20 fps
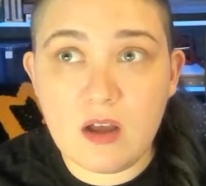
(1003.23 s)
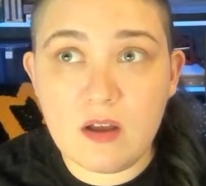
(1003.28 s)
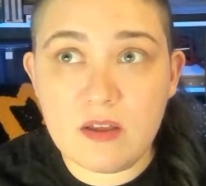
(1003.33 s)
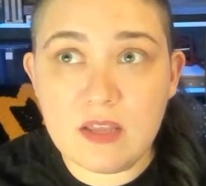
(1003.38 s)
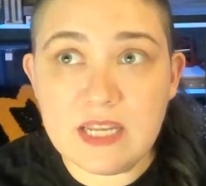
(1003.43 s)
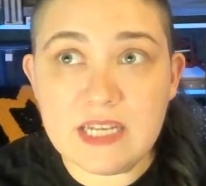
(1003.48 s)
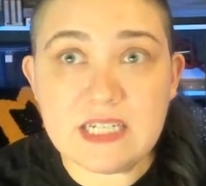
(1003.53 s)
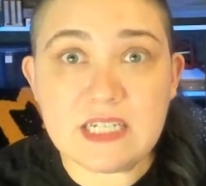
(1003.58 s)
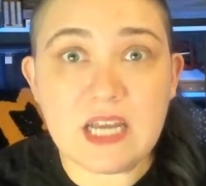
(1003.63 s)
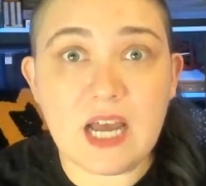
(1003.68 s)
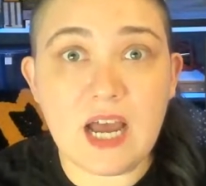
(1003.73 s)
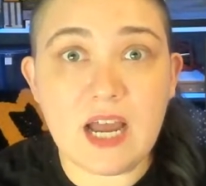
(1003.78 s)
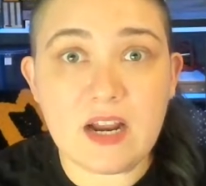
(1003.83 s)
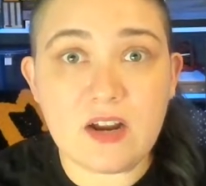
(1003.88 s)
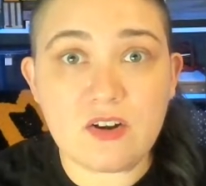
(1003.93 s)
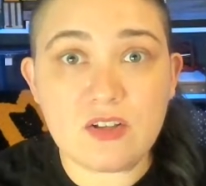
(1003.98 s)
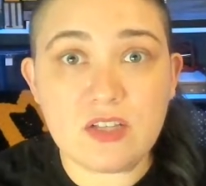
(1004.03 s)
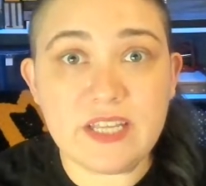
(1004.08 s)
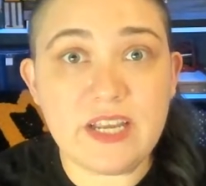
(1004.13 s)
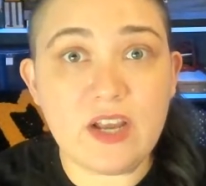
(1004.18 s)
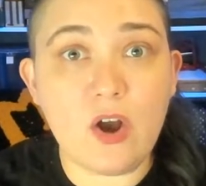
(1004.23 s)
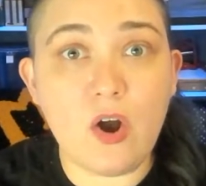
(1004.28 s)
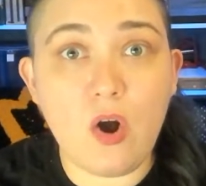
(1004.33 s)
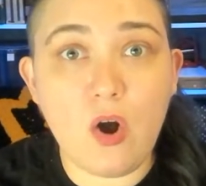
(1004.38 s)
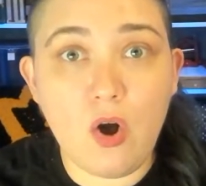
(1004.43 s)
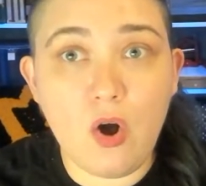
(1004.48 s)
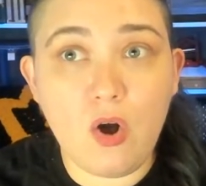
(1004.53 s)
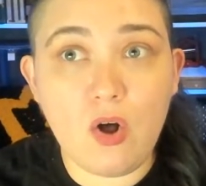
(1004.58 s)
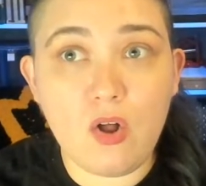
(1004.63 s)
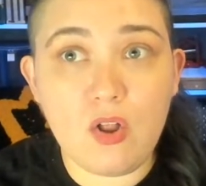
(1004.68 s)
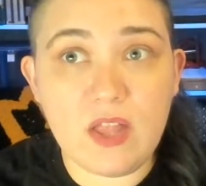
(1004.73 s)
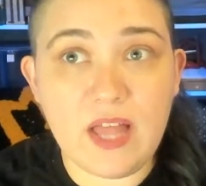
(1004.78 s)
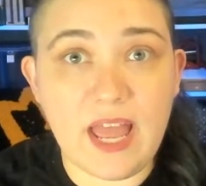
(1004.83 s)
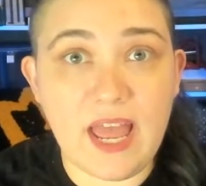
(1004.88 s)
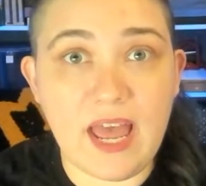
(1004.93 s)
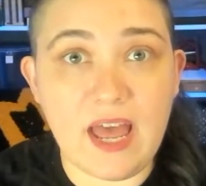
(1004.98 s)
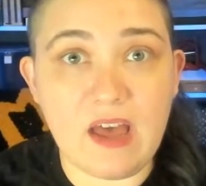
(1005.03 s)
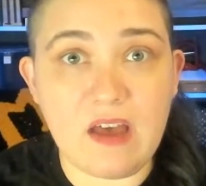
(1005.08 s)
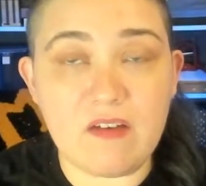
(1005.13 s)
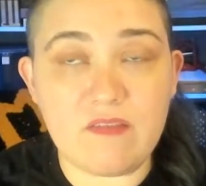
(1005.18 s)
entirely all
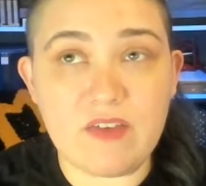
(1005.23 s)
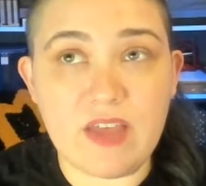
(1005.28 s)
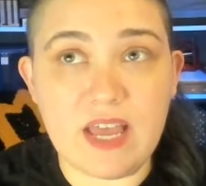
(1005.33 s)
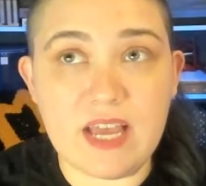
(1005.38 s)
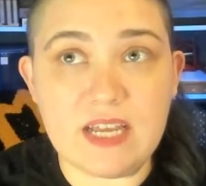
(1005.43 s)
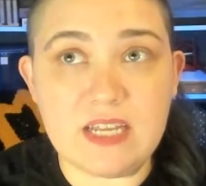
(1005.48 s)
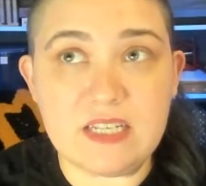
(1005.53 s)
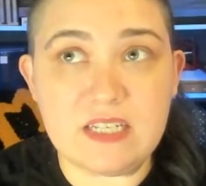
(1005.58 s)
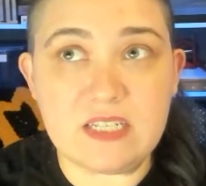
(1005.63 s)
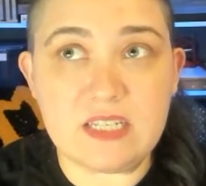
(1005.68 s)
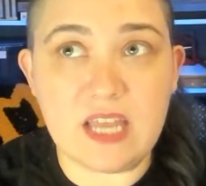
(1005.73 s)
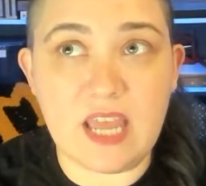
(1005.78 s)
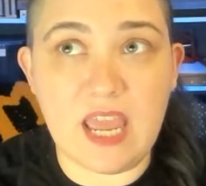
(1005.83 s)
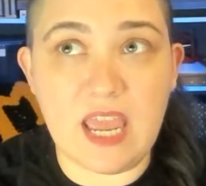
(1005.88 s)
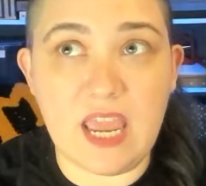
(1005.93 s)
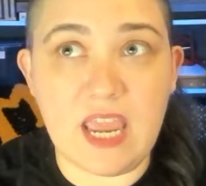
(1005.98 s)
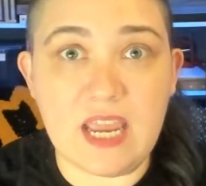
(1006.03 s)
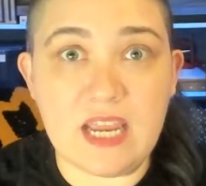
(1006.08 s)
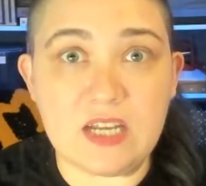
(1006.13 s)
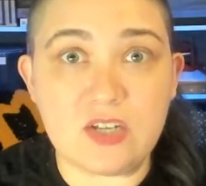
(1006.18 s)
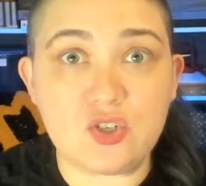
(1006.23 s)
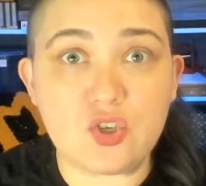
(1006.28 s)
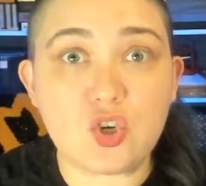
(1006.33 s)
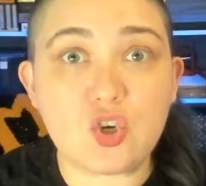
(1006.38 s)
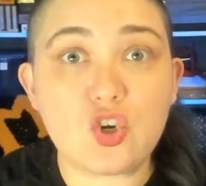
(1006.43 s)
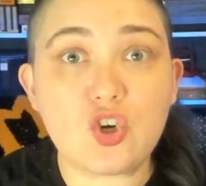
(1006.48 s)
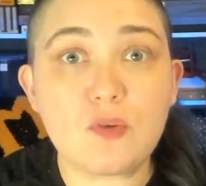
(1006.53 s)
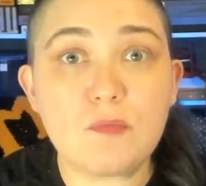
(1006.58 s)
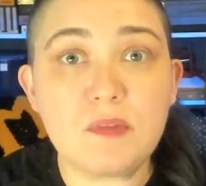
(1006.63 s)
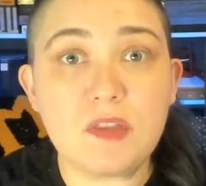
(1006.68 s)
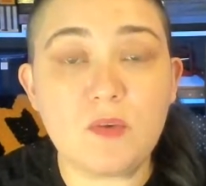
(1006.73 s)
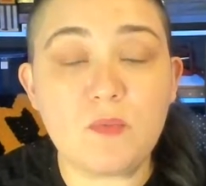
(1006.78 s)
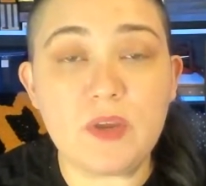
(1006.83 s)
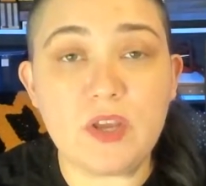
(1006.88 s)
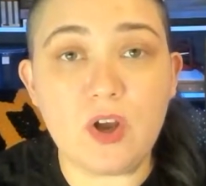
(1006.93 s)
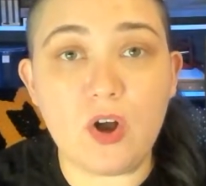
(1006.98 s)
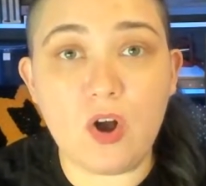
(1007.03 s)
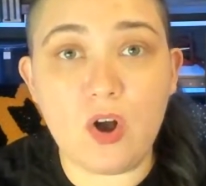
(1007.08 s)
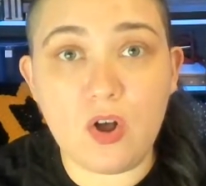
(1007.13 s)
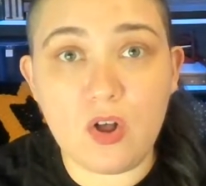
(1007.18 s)
have as a term that we
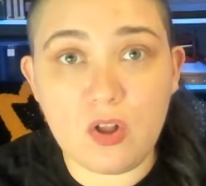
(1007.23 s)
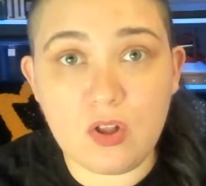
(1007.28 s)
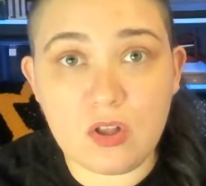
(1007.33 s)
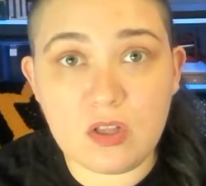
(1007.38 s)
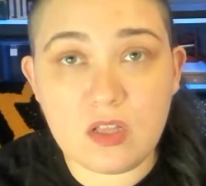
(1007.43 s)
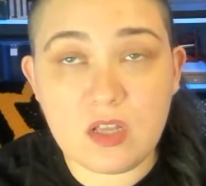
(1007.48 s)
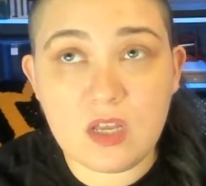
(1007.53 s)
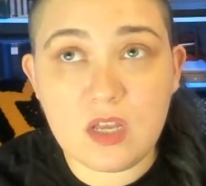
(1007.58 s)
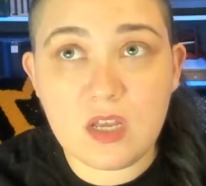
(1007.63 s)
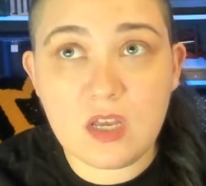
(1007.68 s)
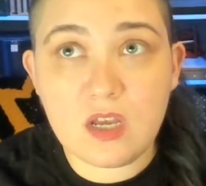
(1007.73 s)
all